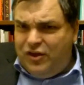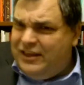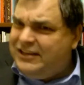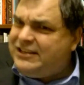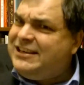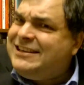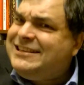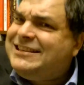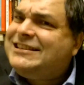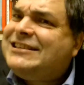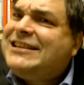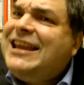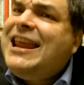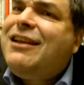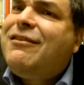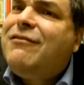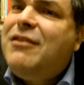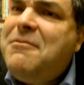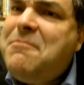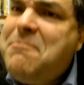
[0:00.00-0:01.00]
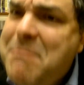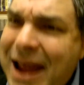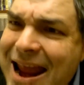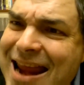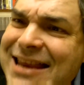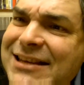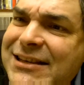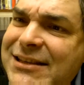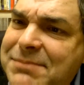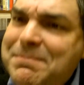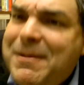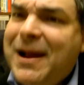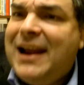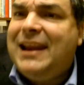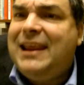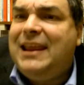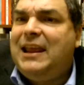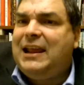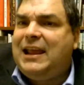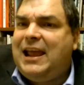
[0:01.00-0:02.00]
This is secret men's
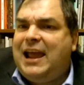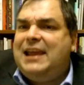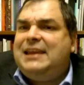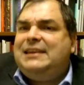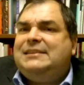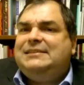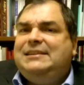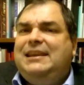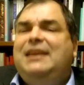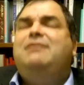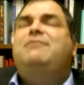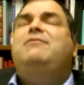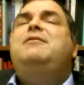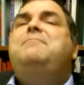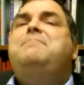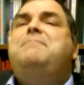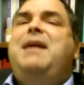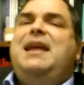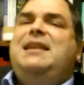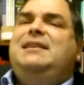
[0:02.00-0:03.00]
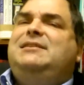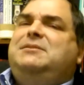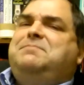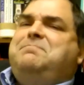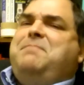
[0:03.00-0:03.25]
money, okay? Secret men's